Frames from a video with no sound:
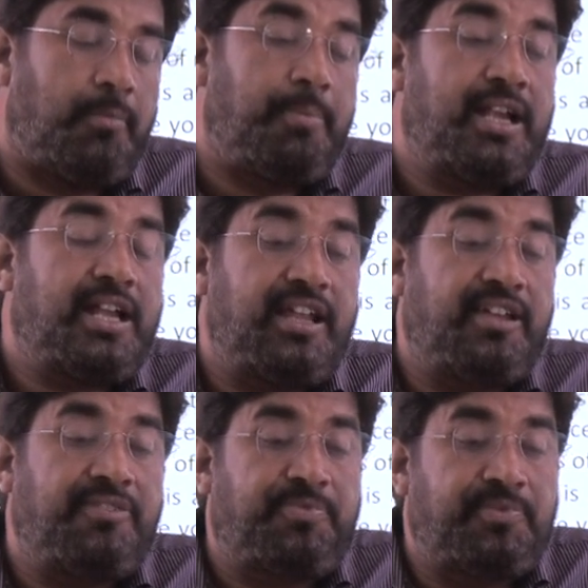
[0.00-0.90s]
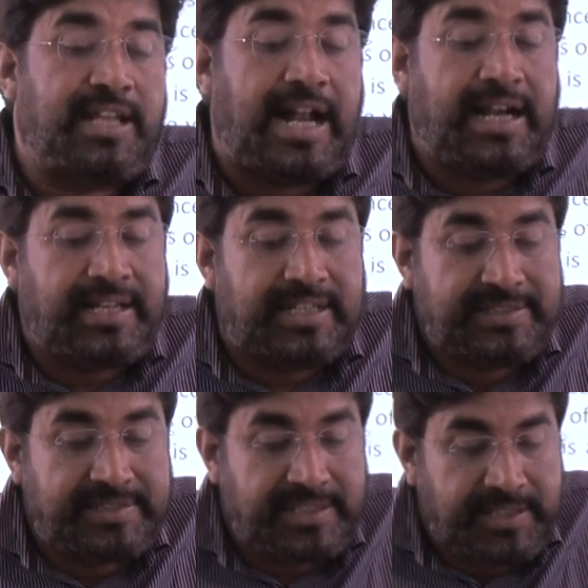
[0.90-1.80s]
But if that
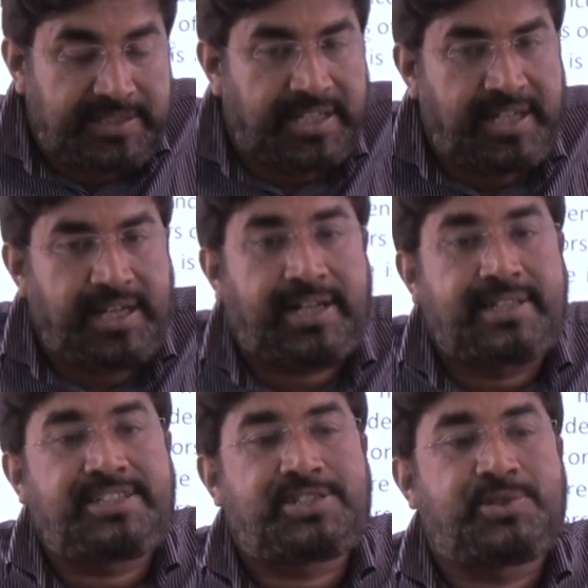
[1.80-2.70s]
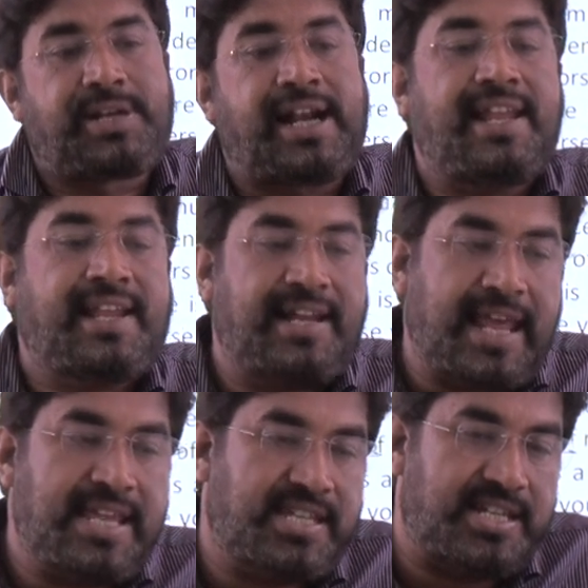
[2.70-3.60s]
assertion turns to
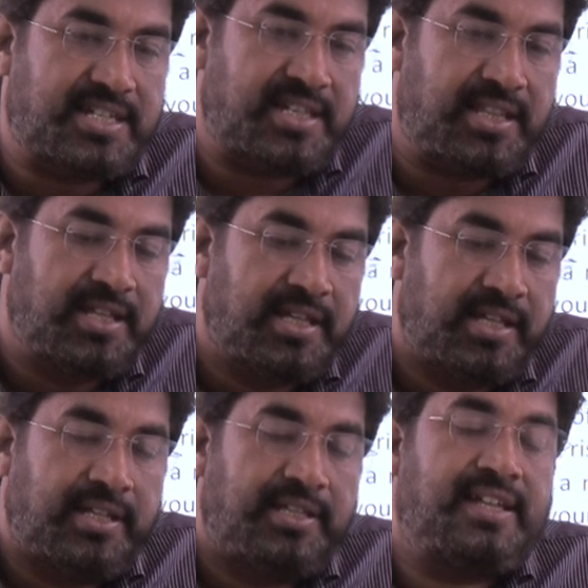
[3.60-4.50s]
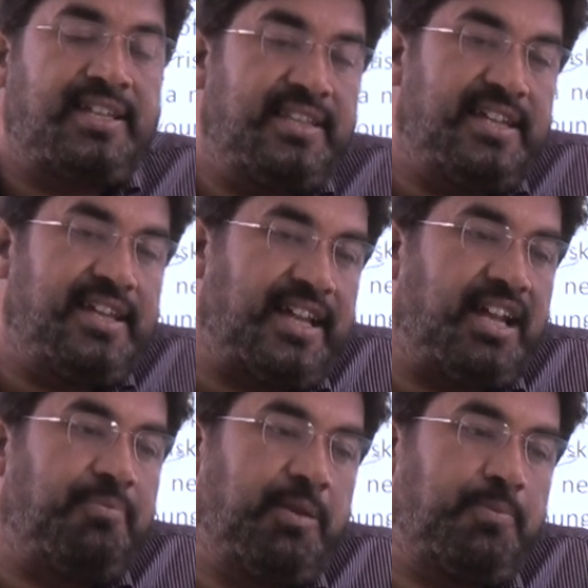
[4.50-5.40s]
radicalization, then there
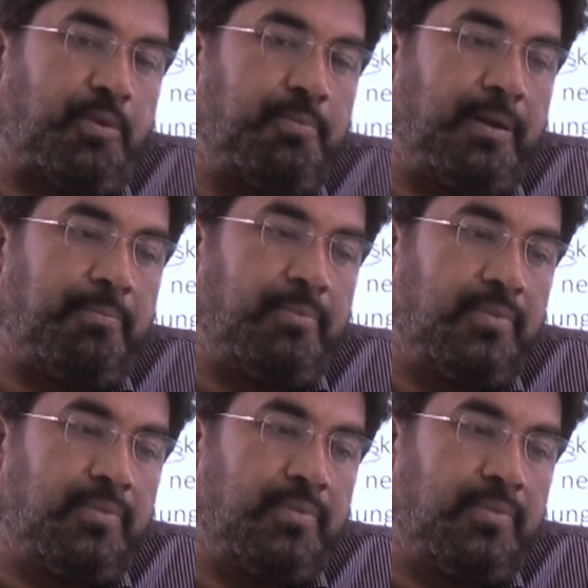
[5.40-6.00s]
can be problem.